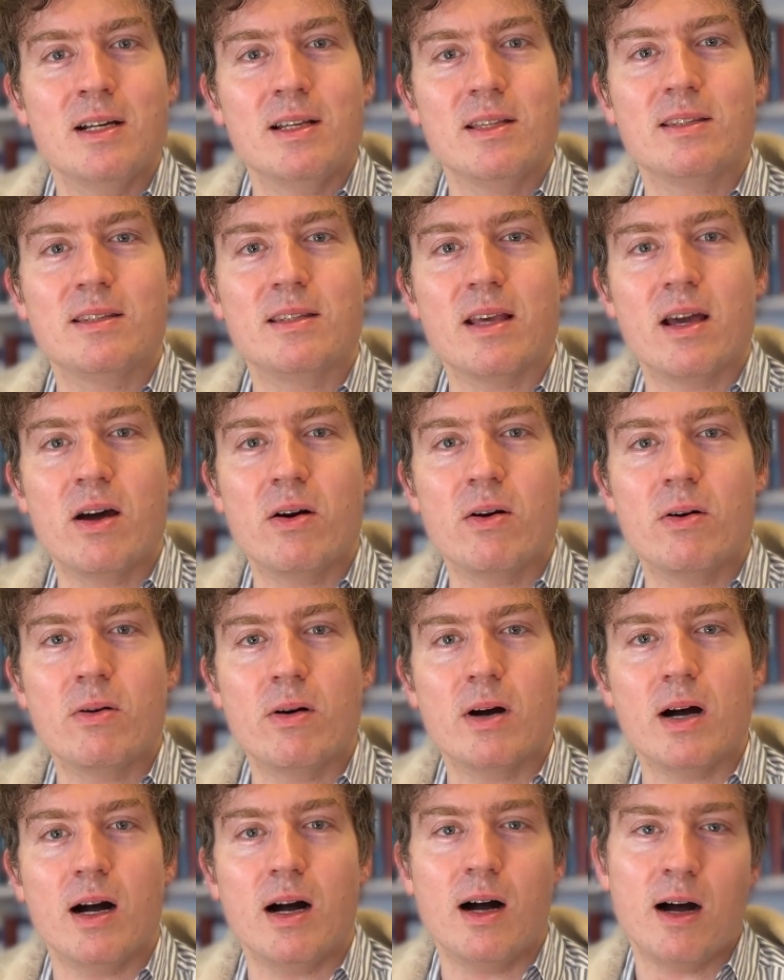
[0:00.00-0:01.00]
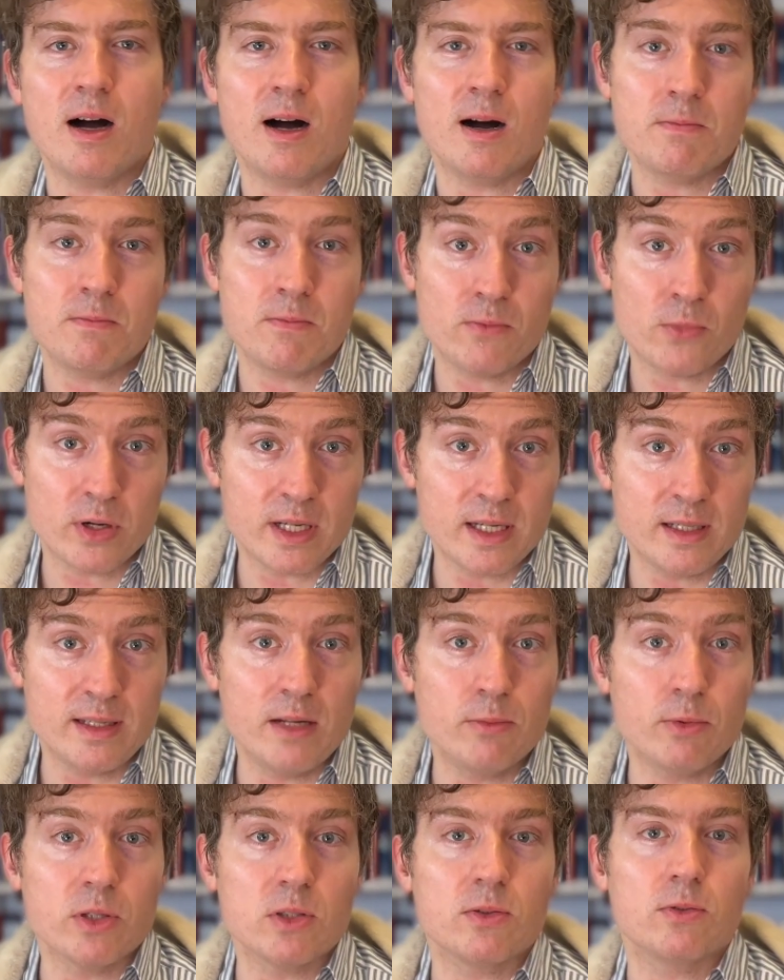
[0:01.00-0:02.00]
So what I
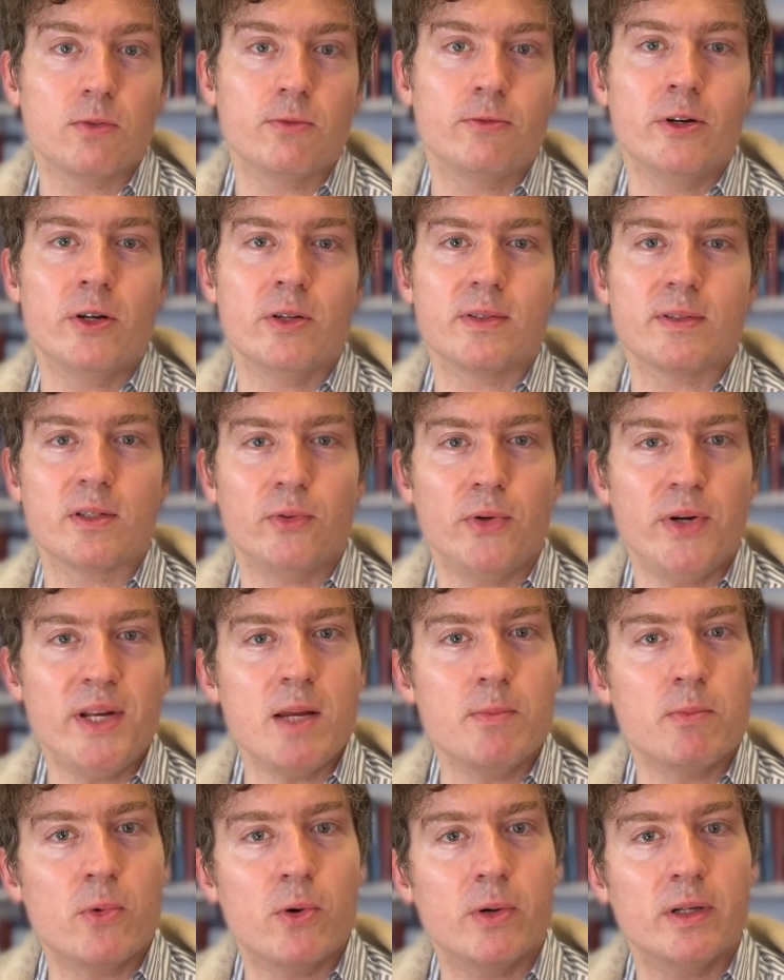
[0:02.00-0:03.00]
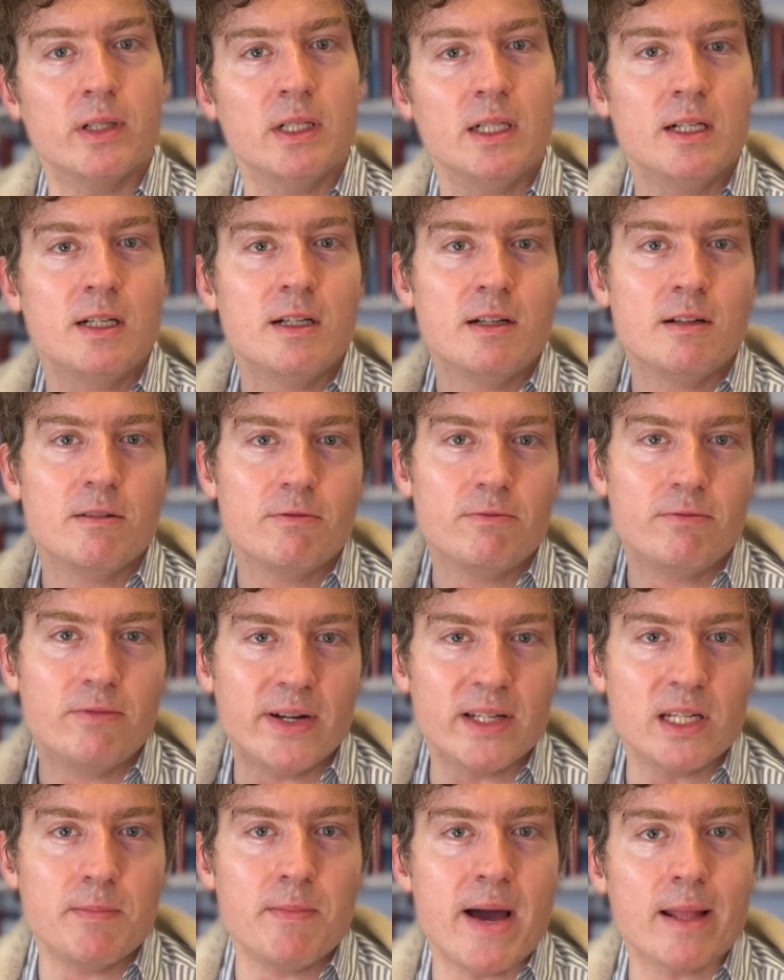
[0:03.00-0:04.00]
did was first reading more
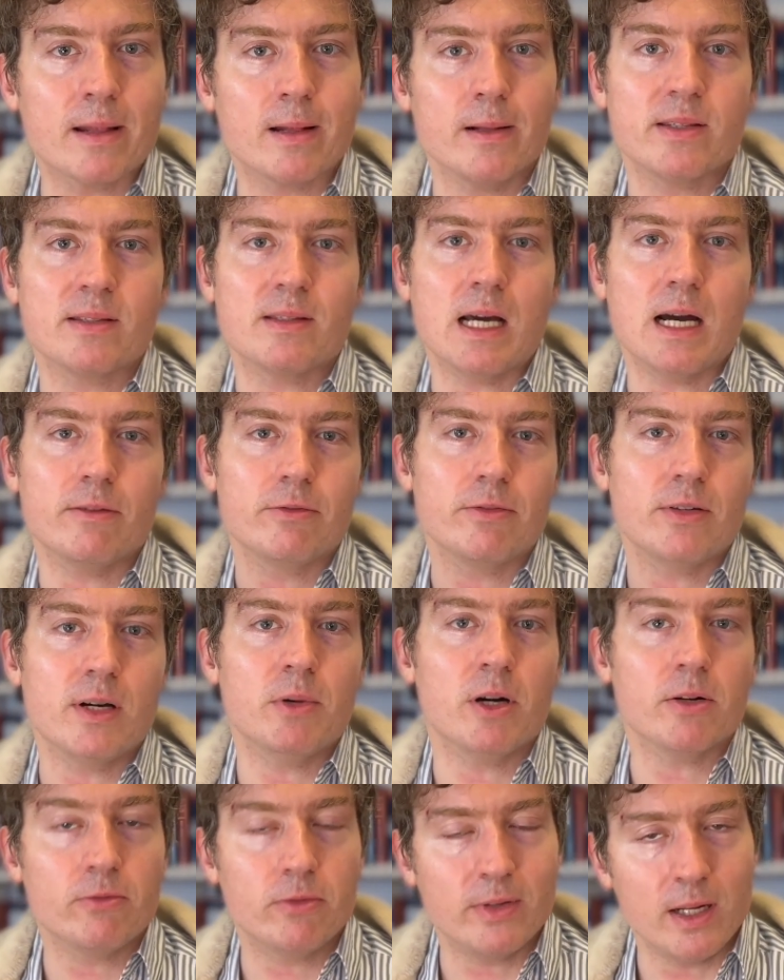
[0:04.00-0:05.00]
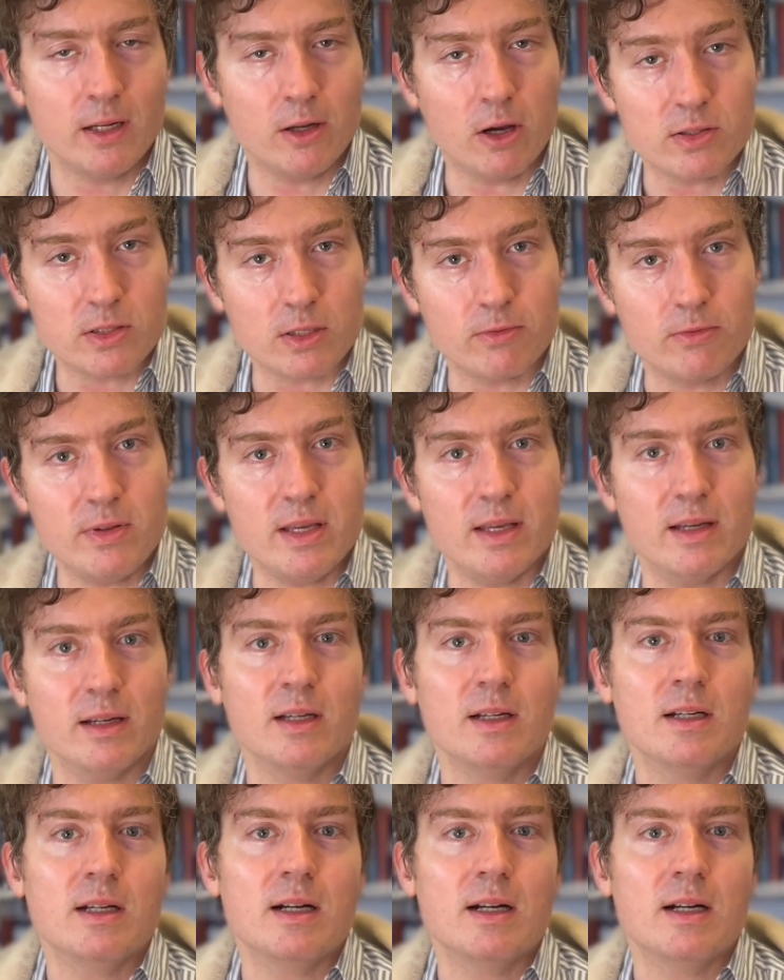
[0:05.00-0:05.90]
fundamental stuff about philosophy.